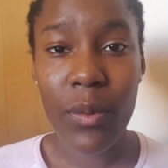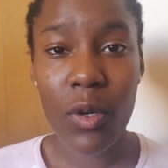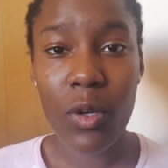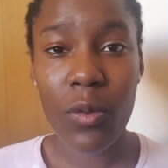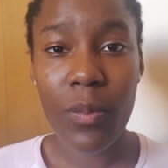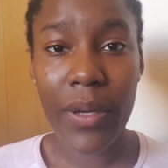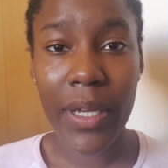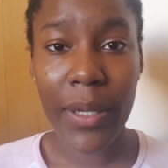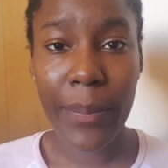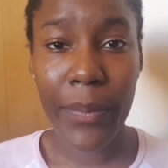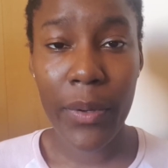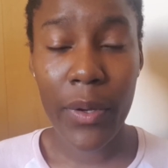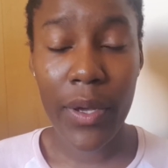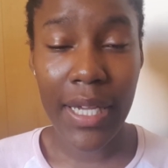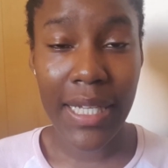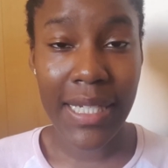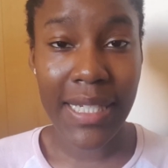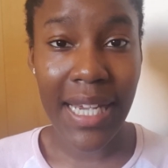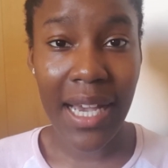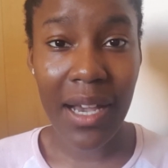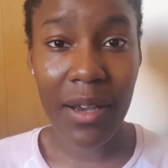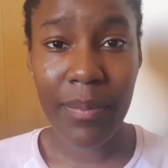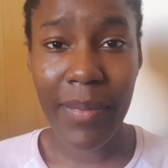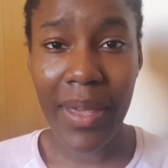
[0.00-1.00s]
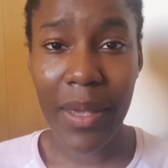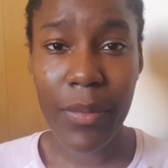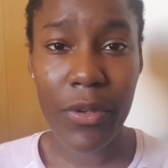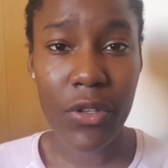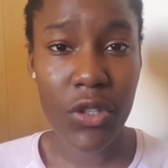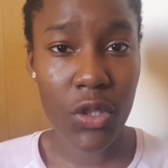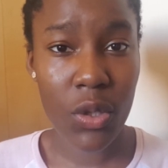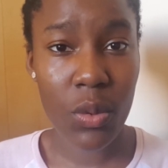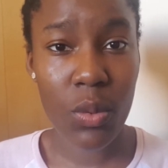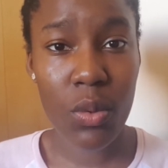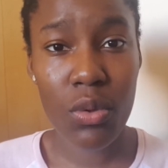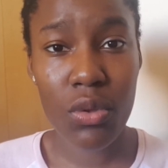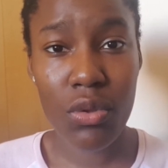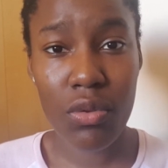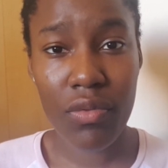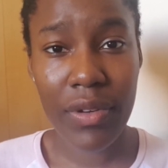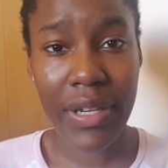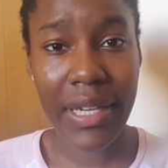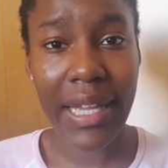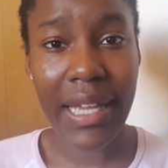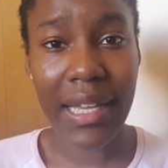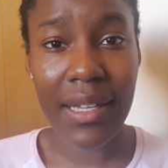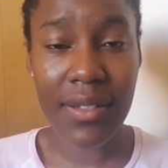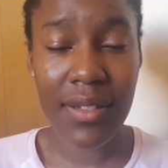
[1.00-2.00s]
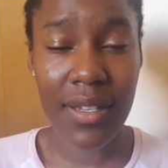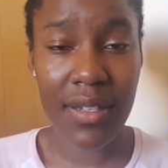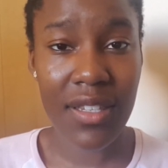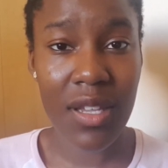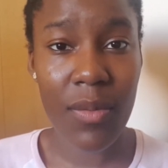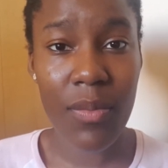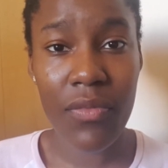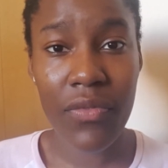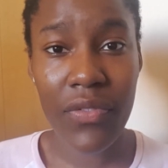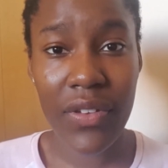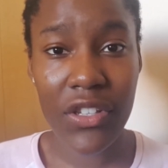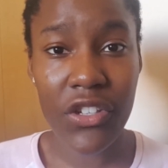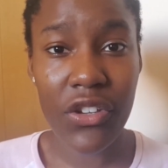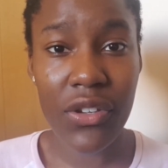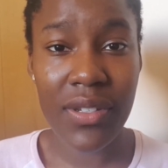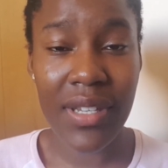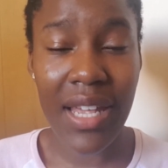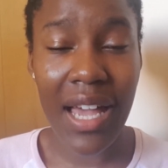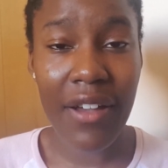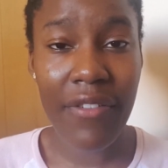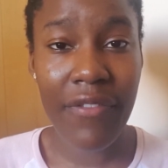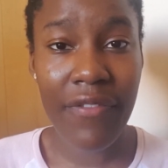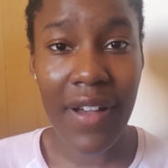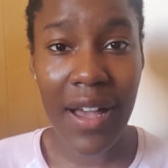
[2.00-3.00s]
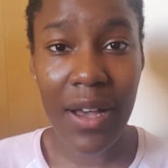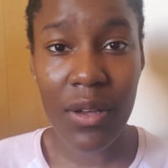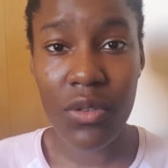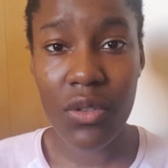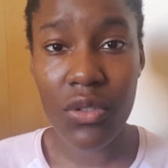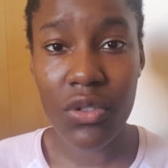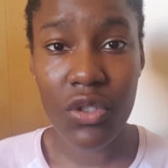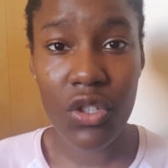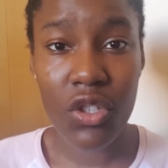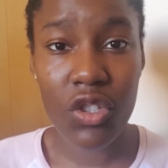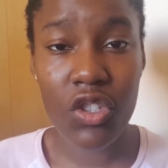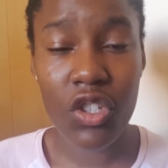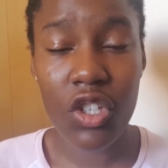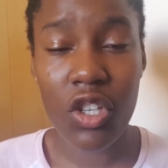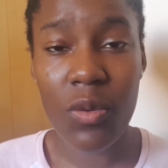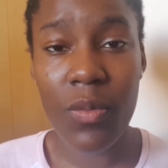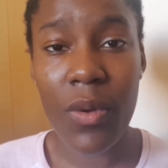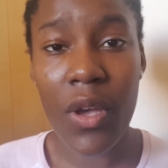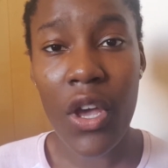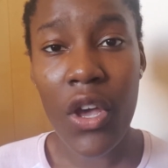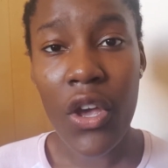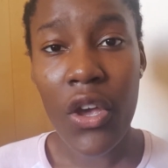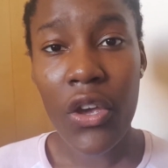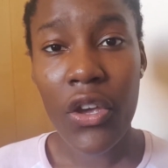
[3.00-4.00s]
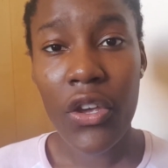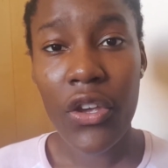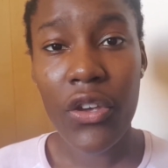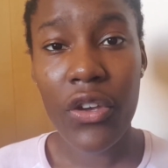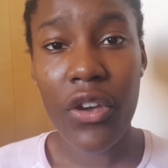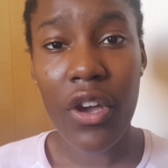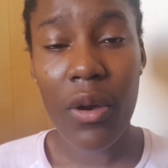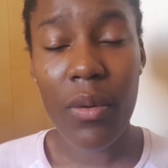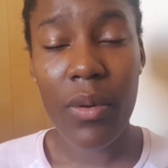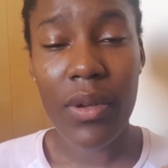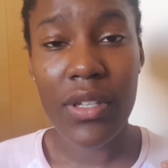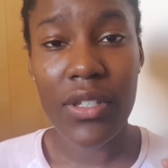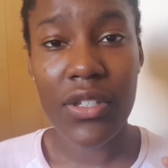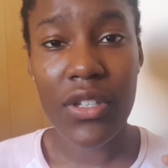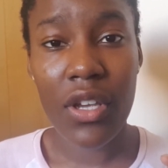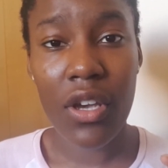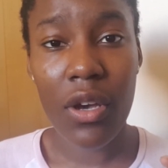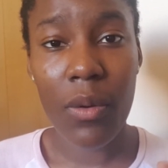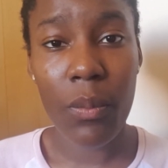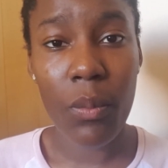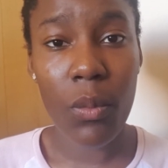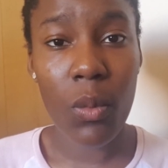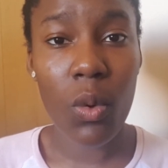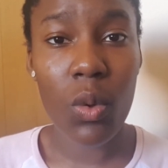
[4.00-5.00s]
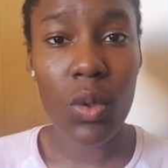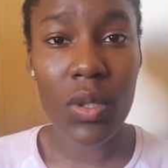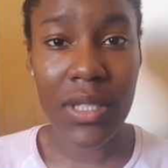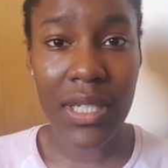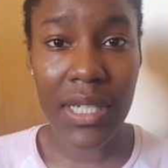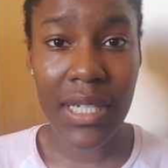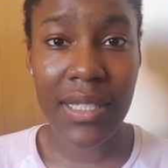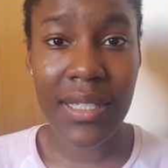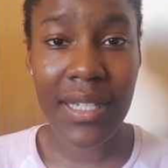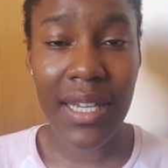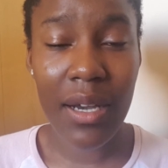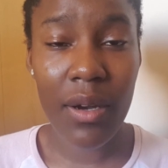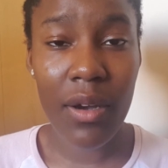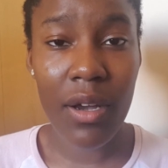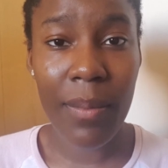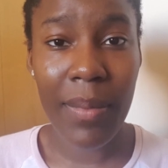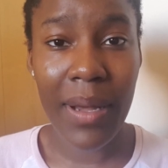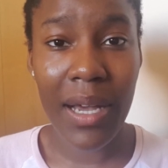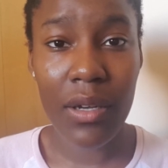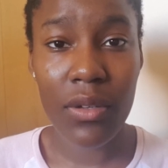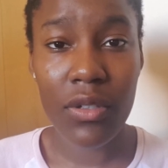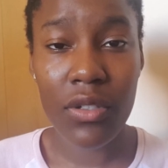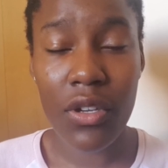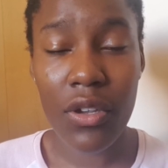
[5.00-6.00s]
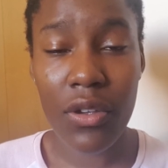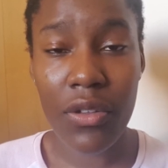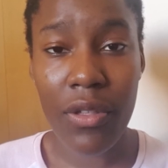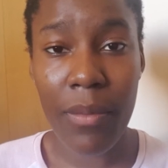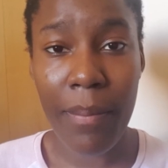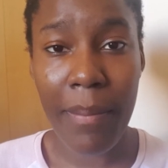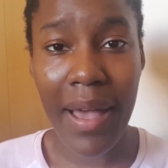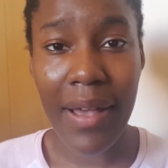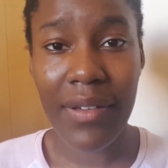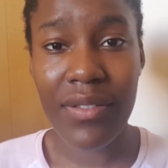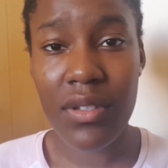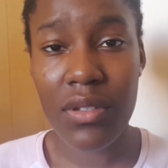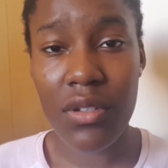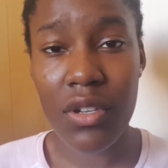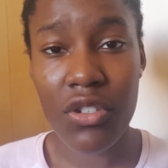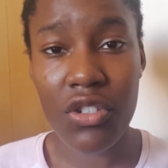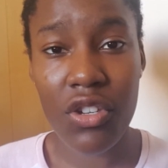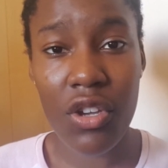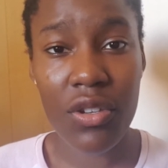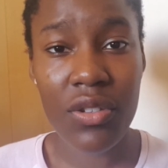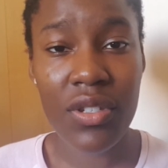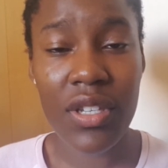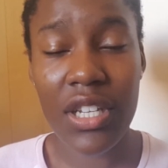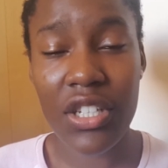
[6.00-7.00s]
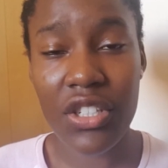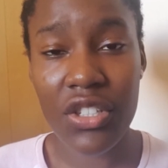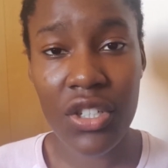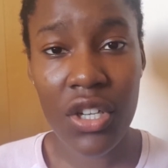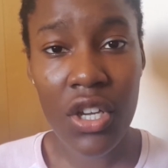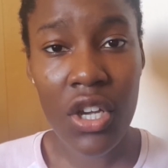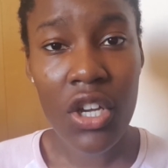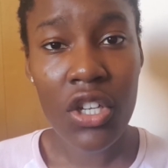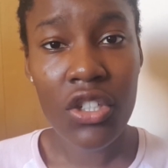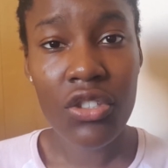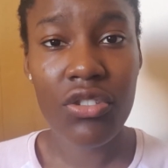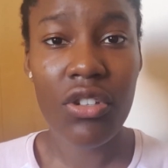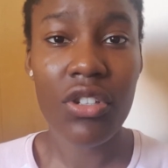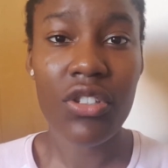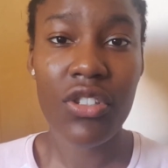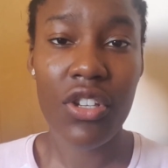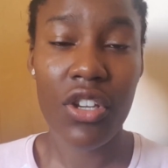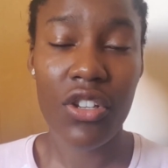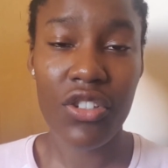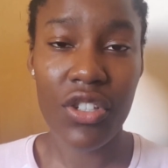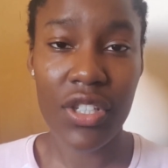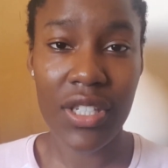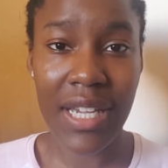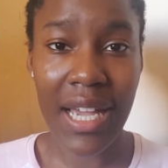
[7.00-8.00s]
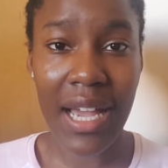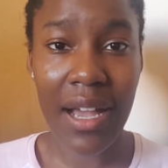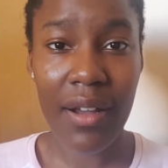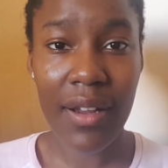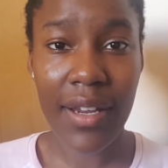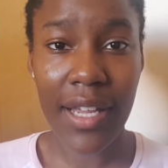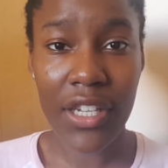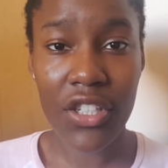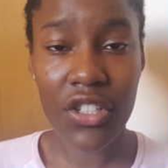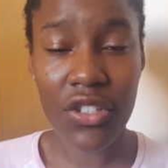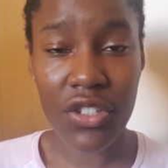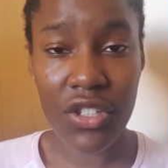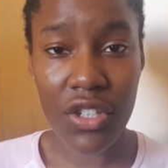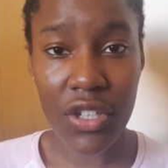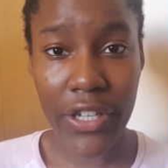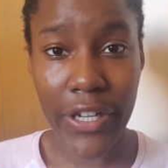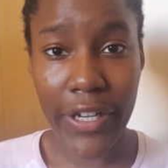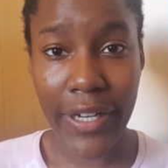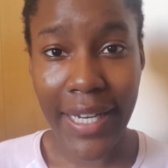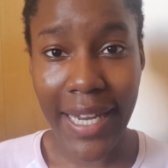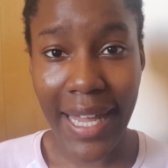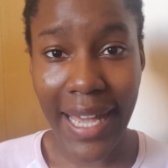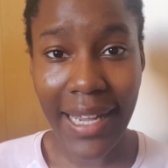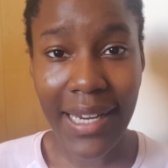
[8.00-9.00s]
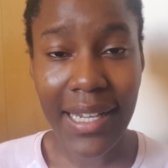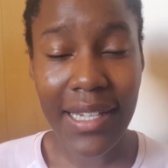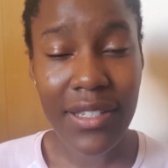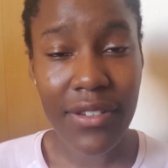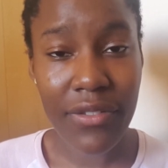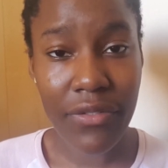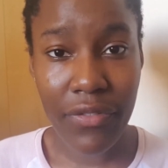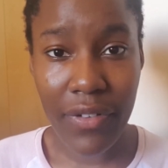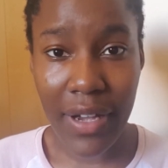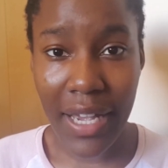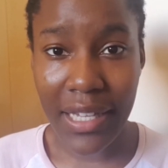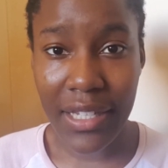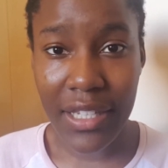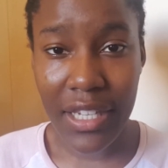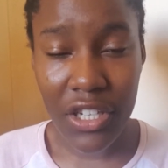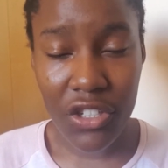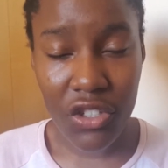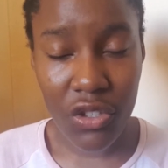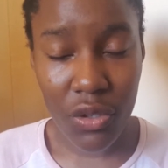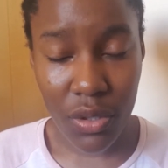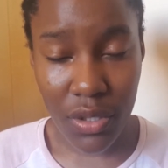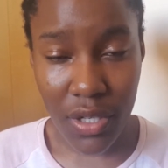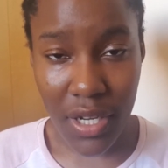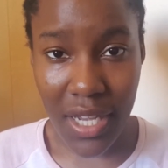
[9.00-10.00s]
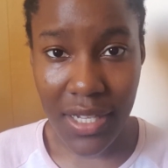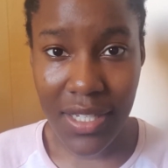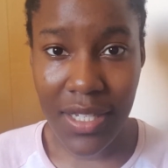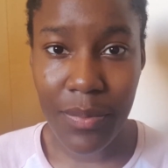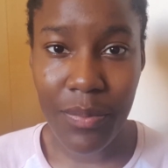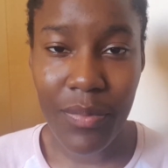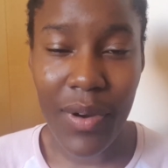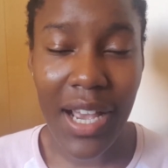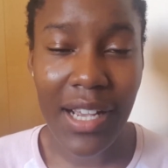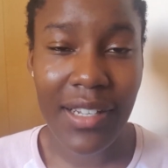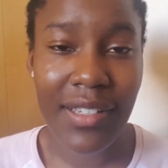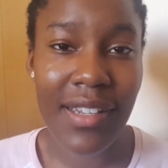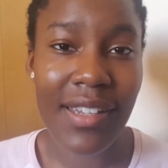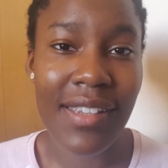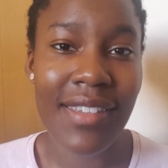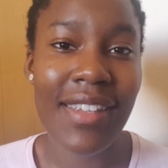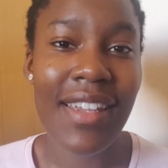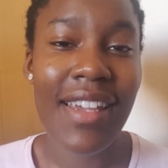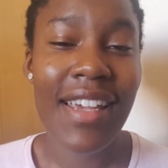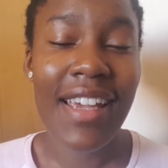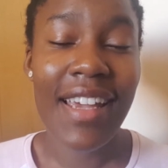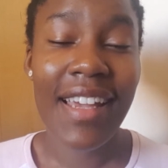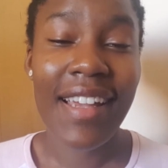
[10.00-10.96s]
will be putting down maybe two or three links to some videos that I found on YouTube who go into more detail about, you know, the maths and the dosage, drug dosage calculations that you're likely to find in your nursing practice.